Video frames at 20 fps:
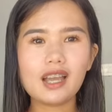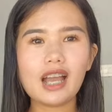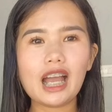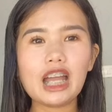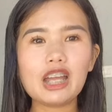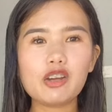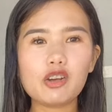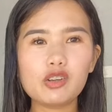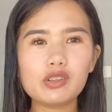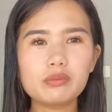
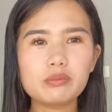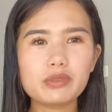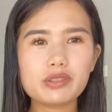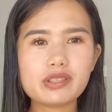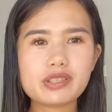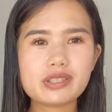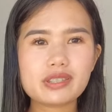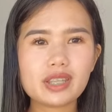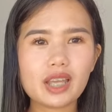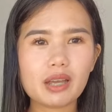I
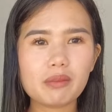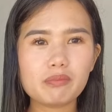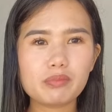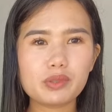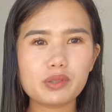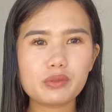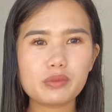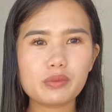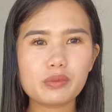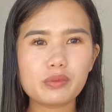almost
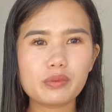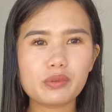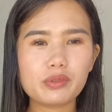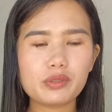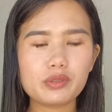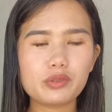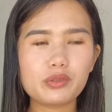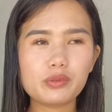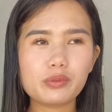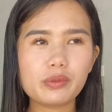stopped
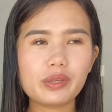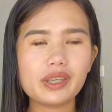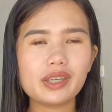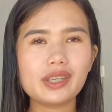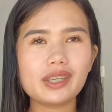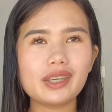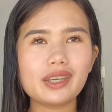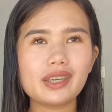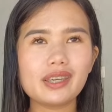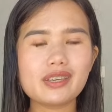doing
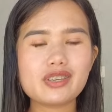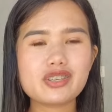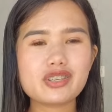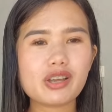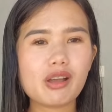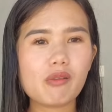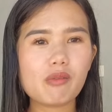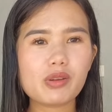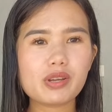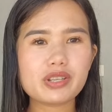a
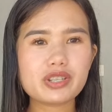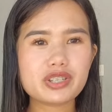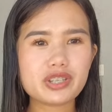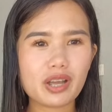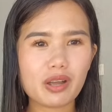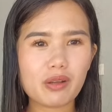shower